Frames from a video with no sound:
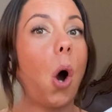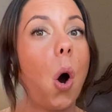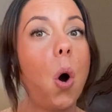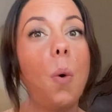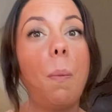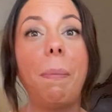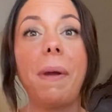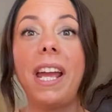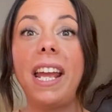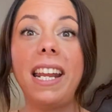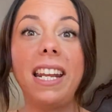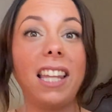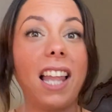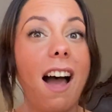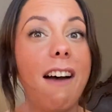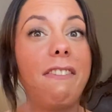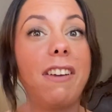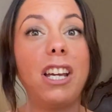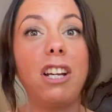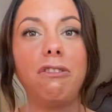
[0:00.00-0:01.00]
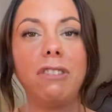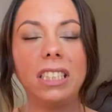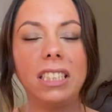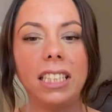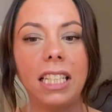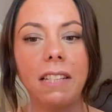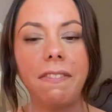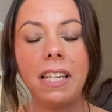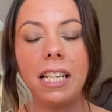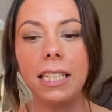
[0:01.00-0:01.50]
open, loving,
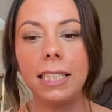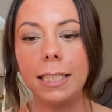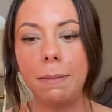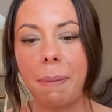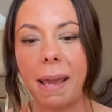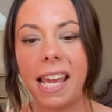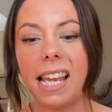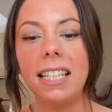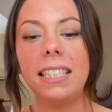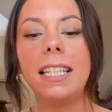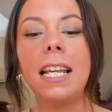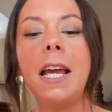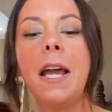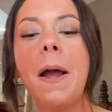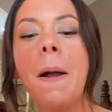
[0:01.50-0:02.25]
receiving space.